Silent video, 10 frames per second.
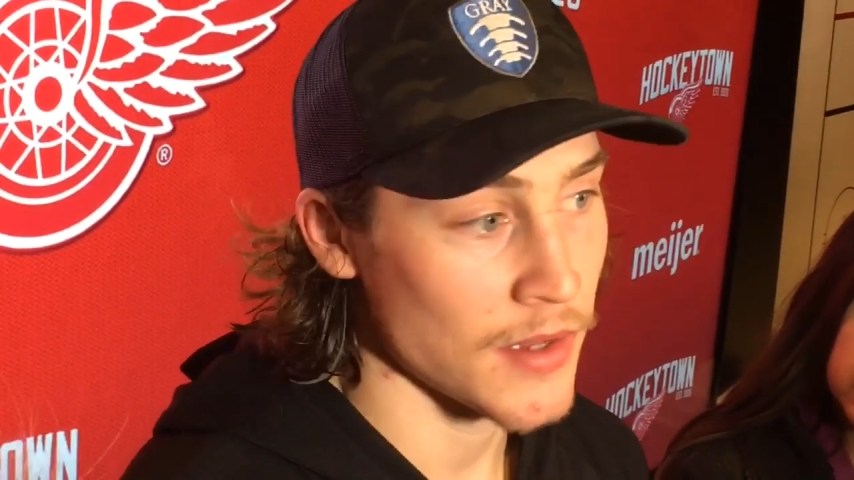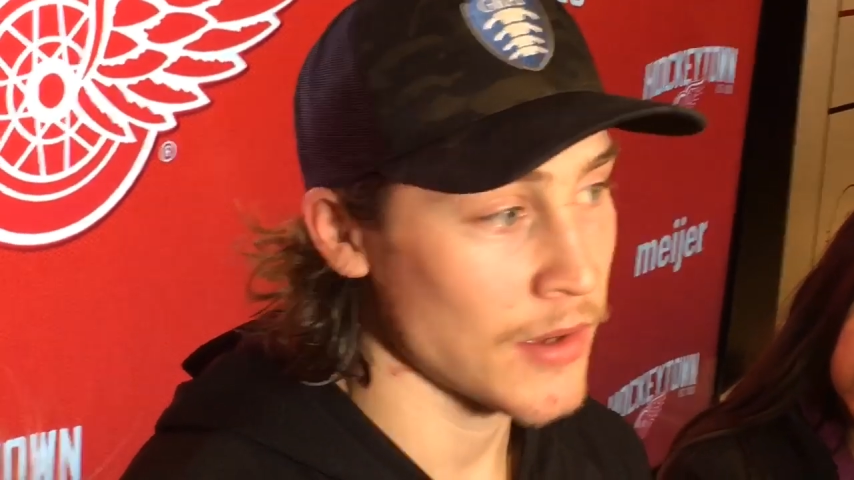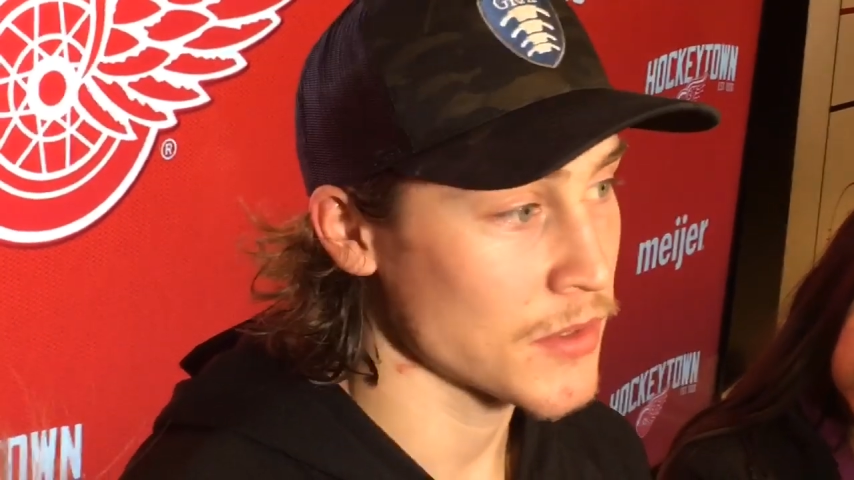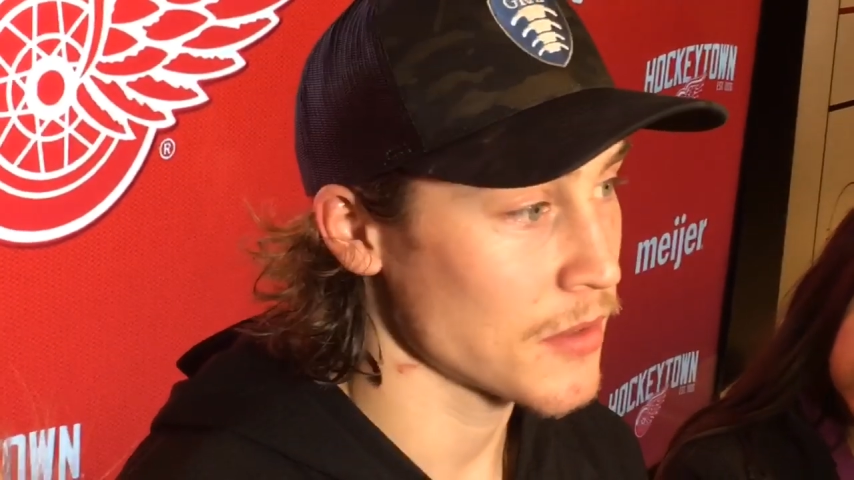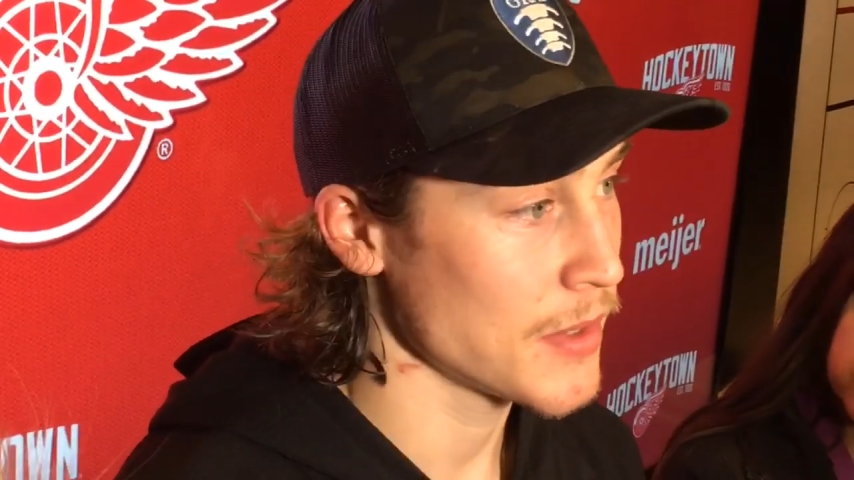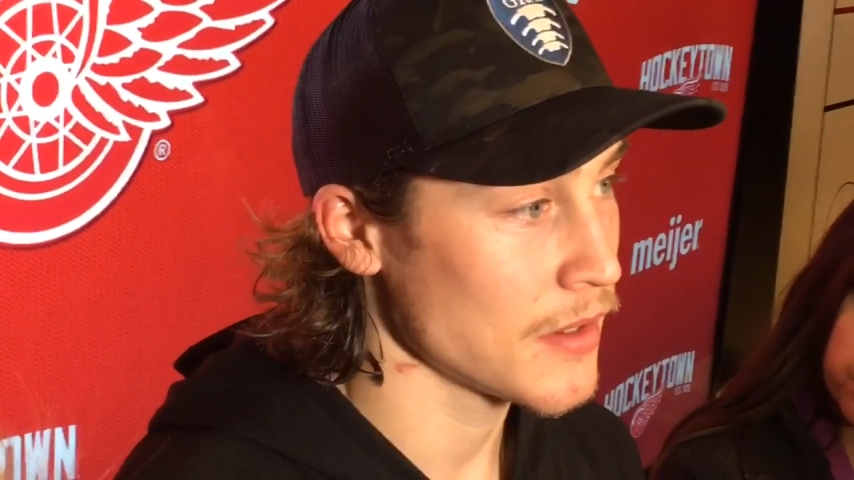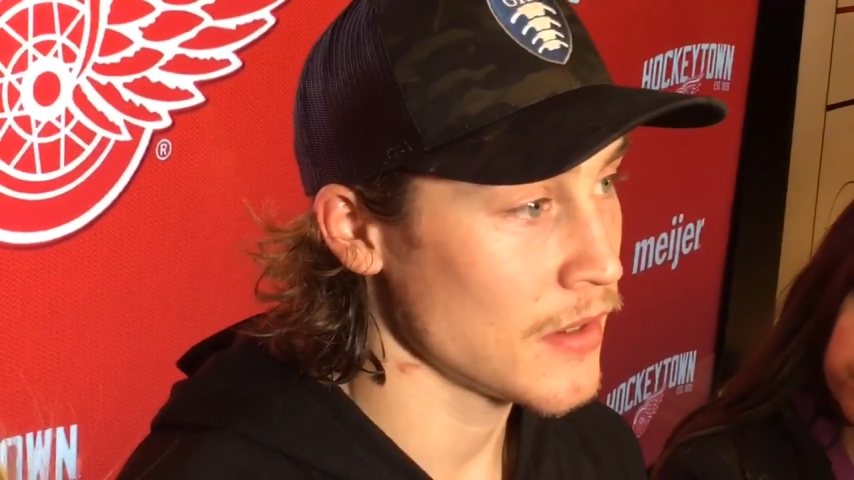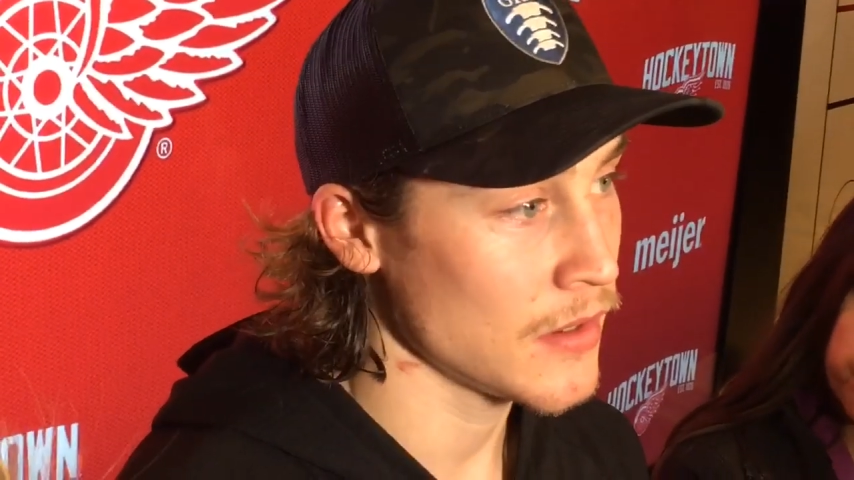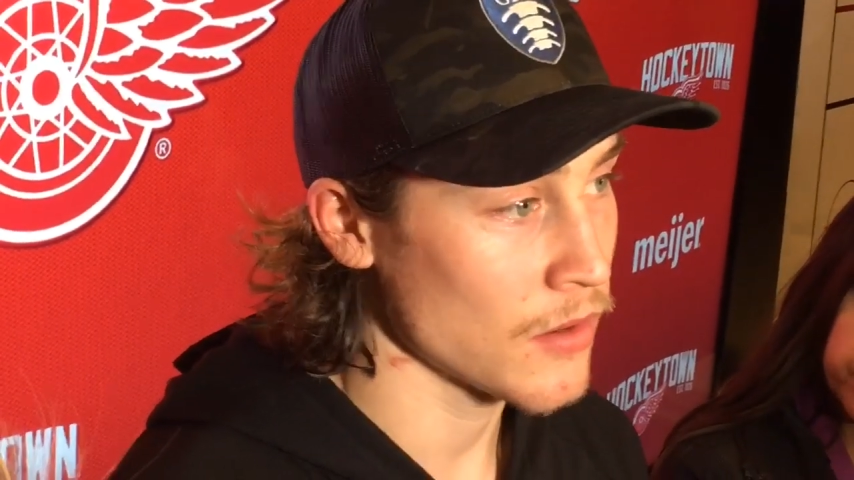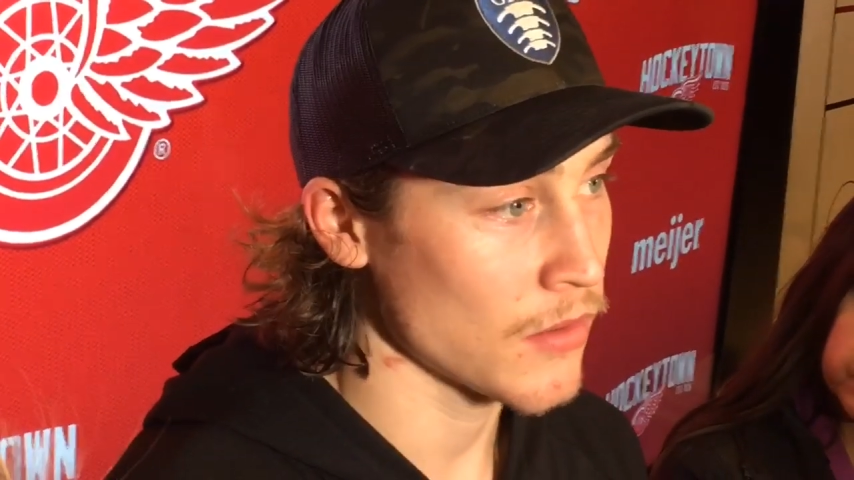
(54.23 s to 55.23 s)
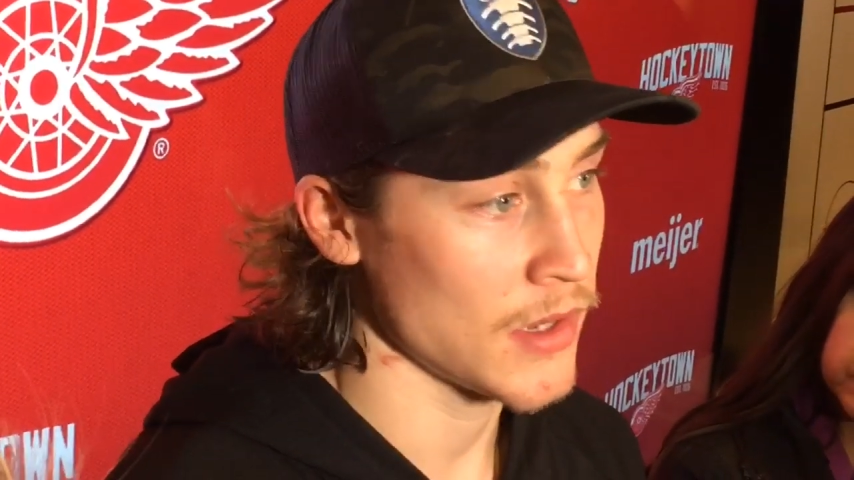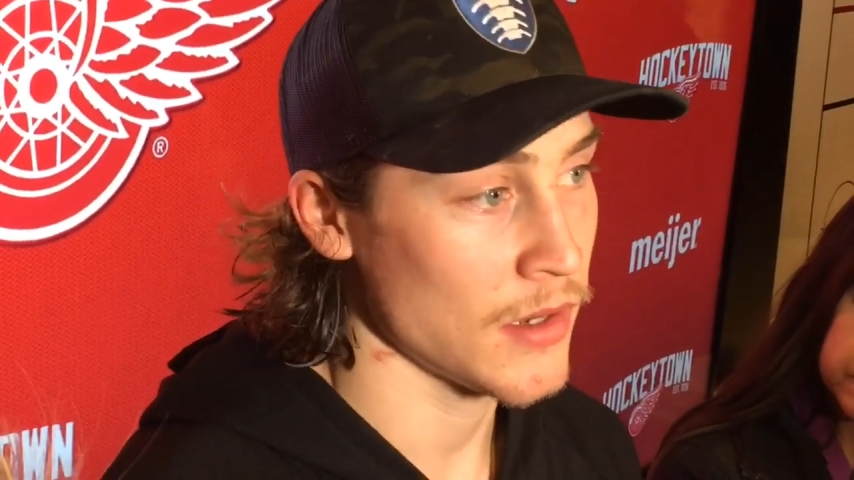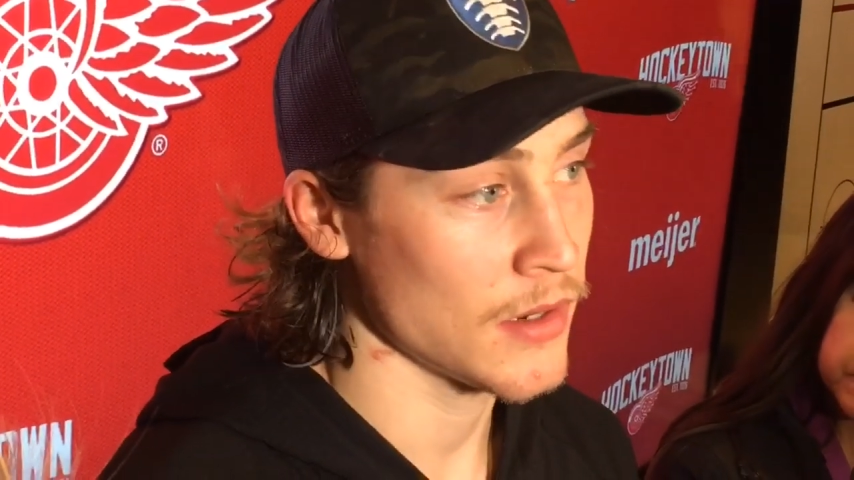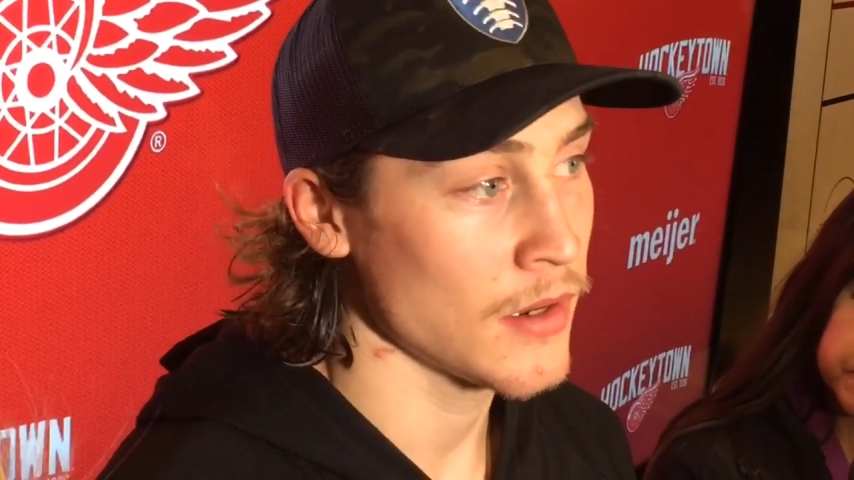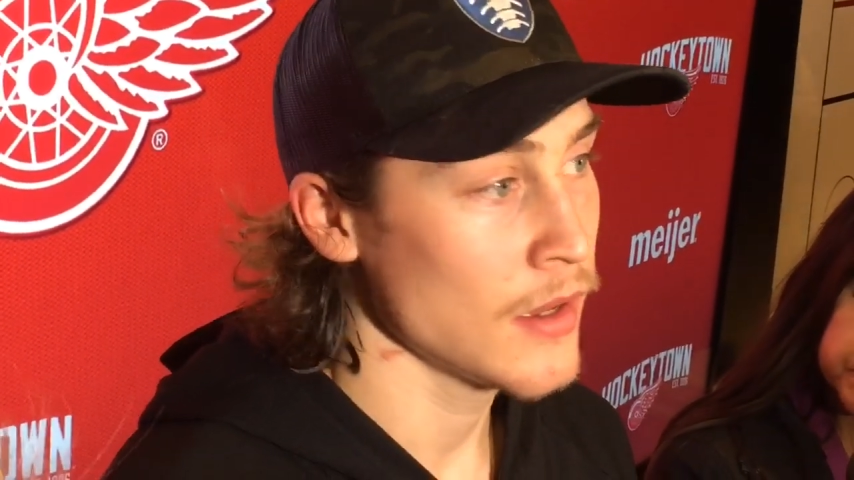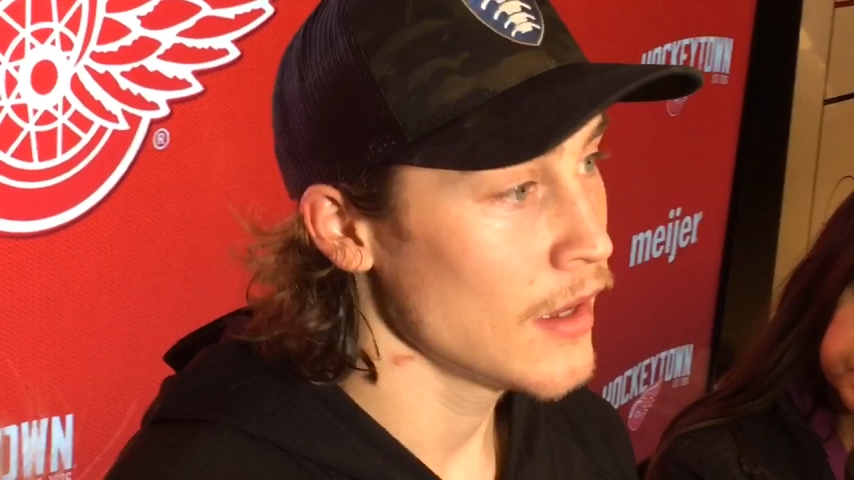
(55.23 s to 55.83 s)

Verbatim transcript: That was our big key going in, and